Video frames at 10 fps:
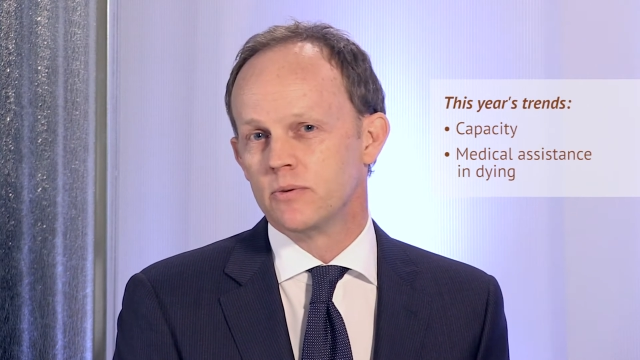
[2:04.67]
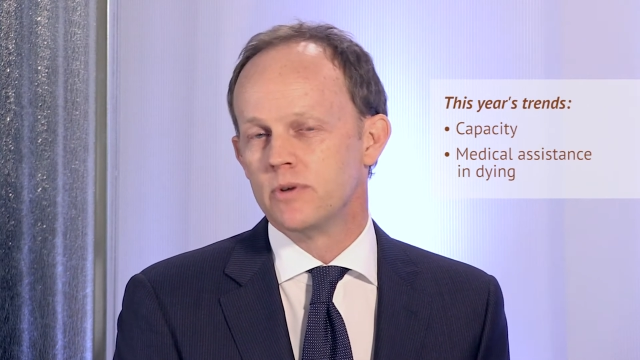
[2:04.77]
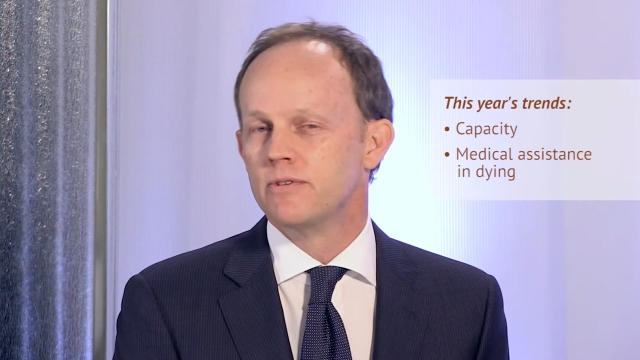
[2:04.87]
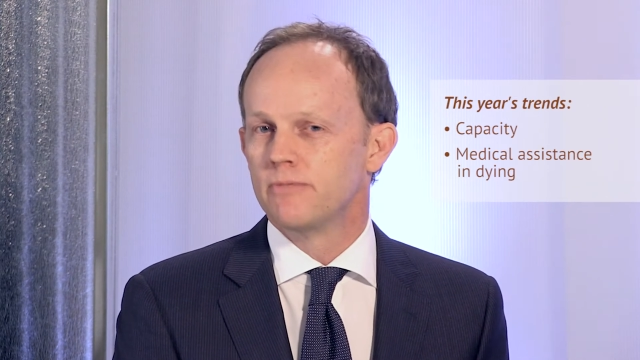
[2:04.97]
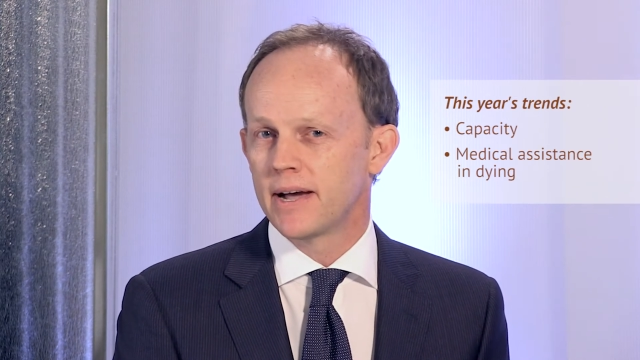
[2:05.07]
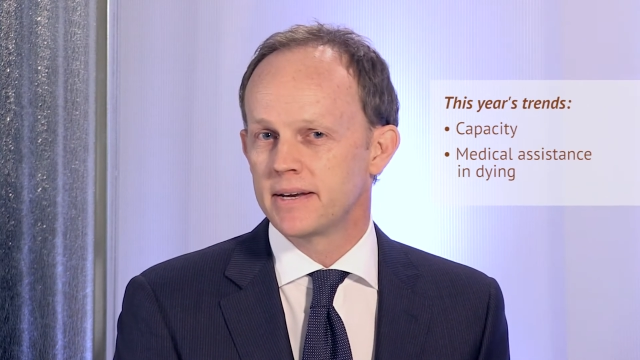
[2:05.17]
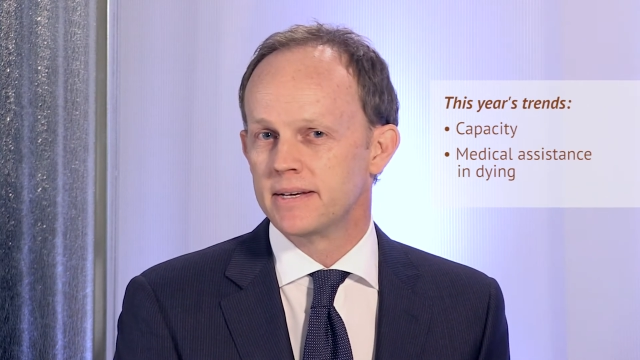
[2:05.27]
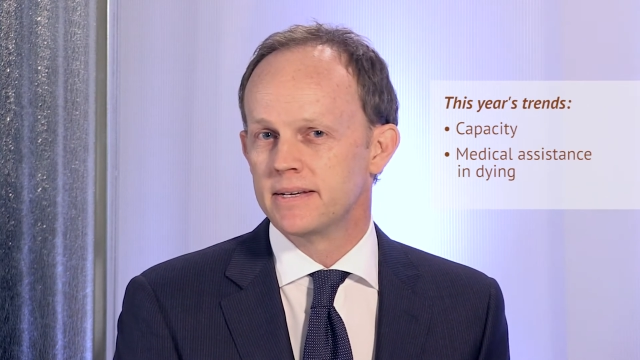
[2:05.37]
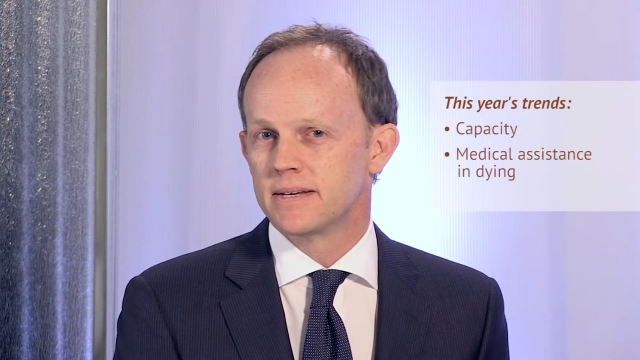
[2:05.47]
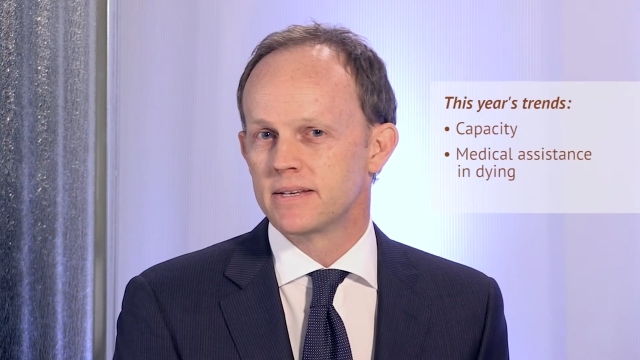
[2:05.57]
we've
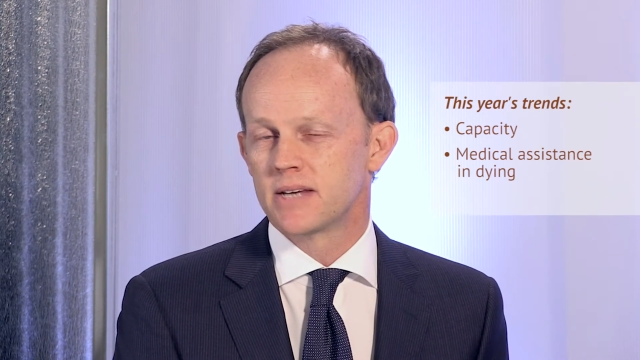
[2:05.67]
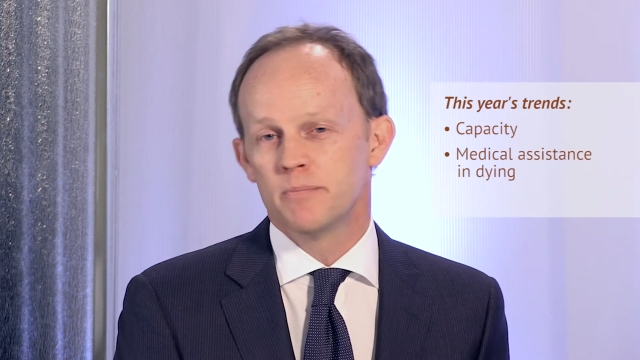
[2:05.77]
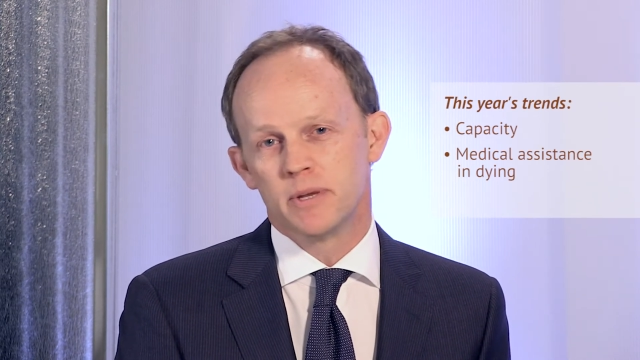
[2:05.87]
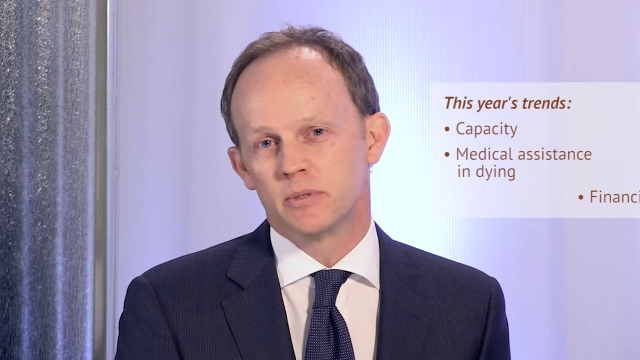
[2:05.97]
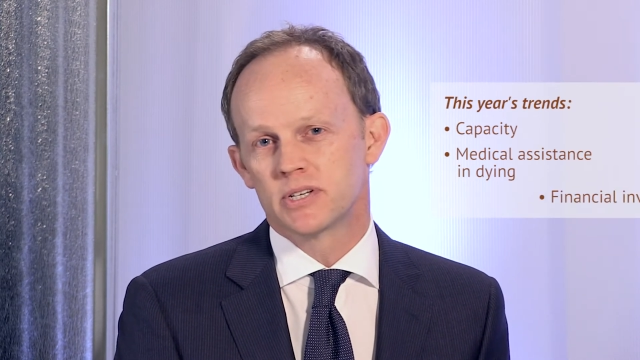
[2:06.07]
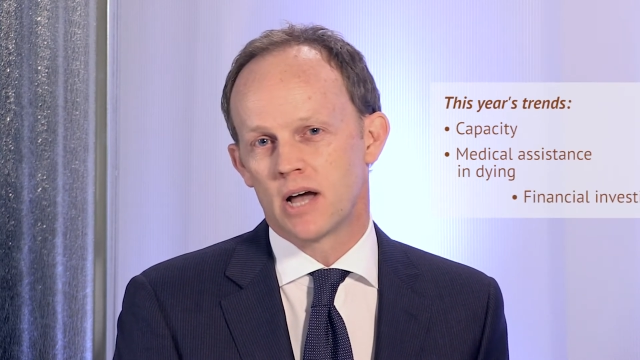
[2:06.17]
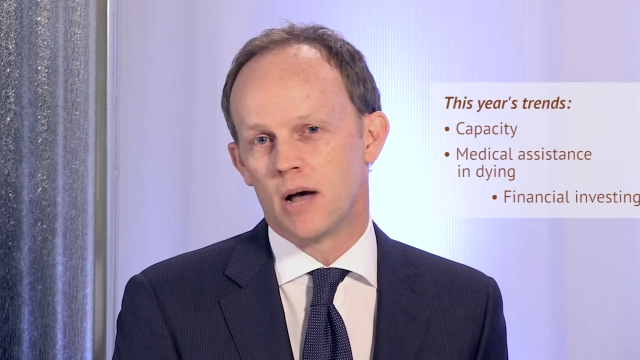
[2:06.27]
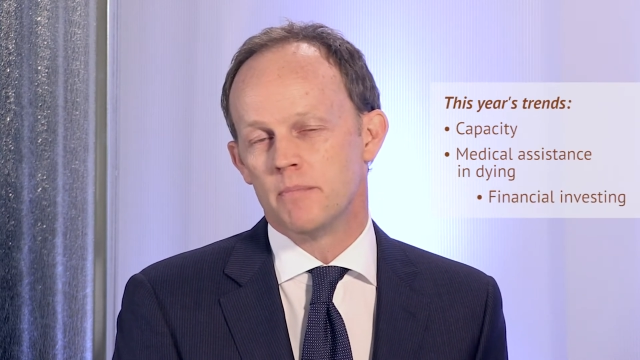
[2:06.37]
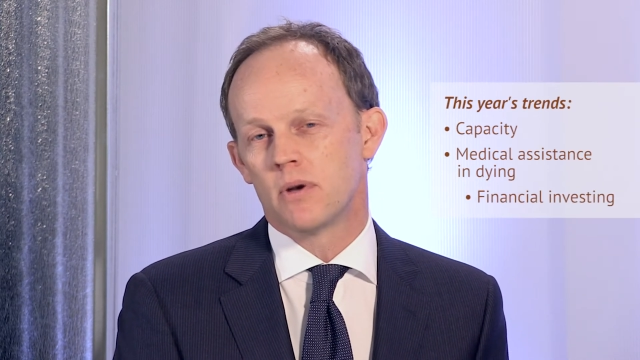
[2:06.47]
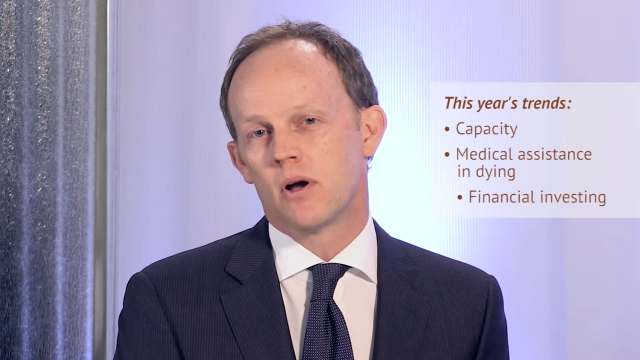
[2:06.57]
invited some people to
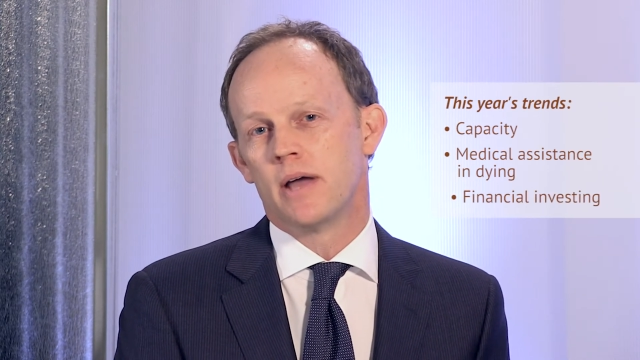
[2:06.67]
come